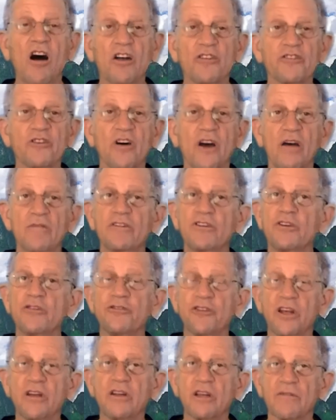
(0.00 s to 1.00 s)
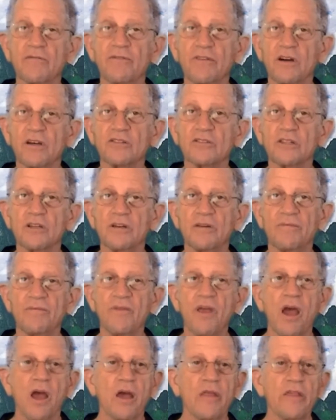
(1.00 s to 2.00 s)
also have a descending function.
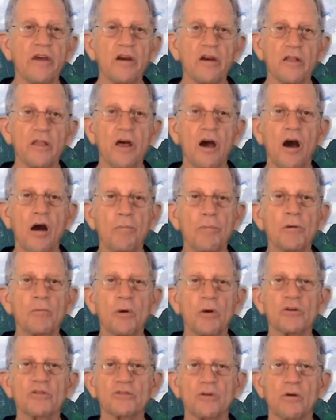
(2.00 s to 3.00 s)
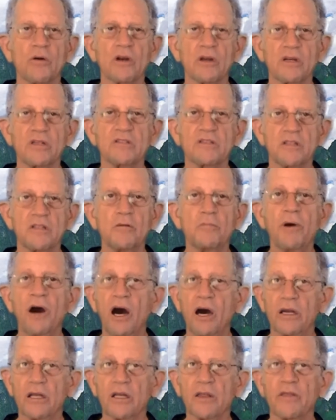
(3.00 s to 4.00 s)
They are the uppermost organs in the
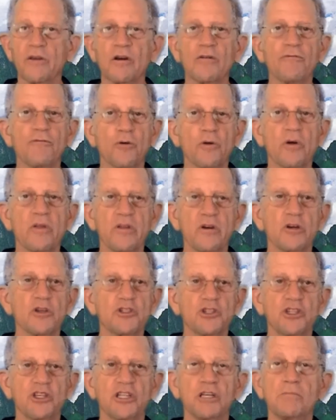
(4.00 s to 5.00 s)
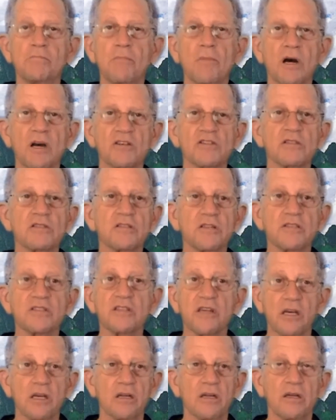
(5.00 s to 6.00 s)
body, therefore their qi must
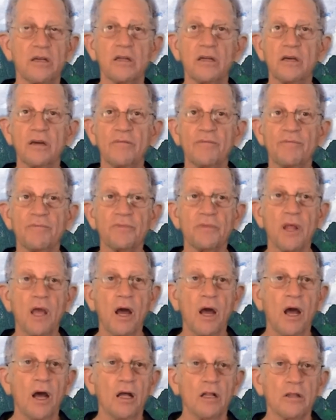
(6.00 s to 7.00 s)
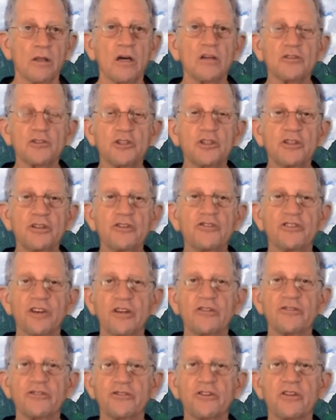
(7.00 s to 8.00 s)
descend. Lung qi
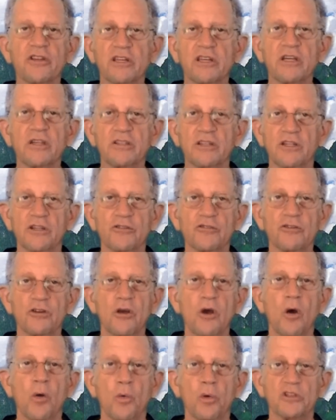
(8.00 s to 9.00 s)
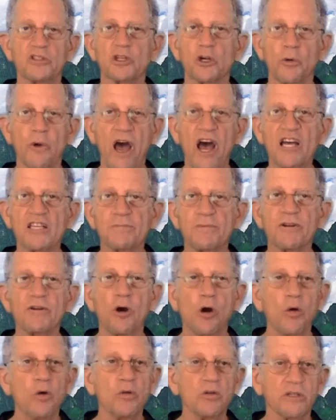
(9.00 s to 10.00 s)
descends to the kidneys, which grasp
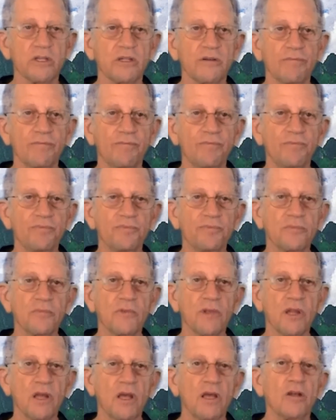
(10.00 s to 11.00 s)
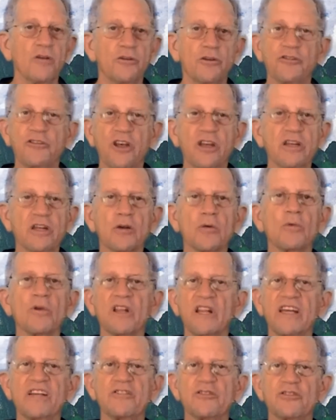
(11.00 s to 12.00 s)
and hold it. Descending
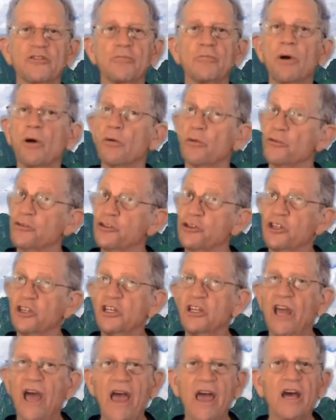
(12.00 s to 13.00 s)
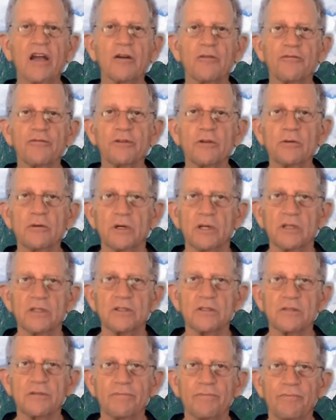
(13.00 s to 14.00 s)
relates to both qi and fluids.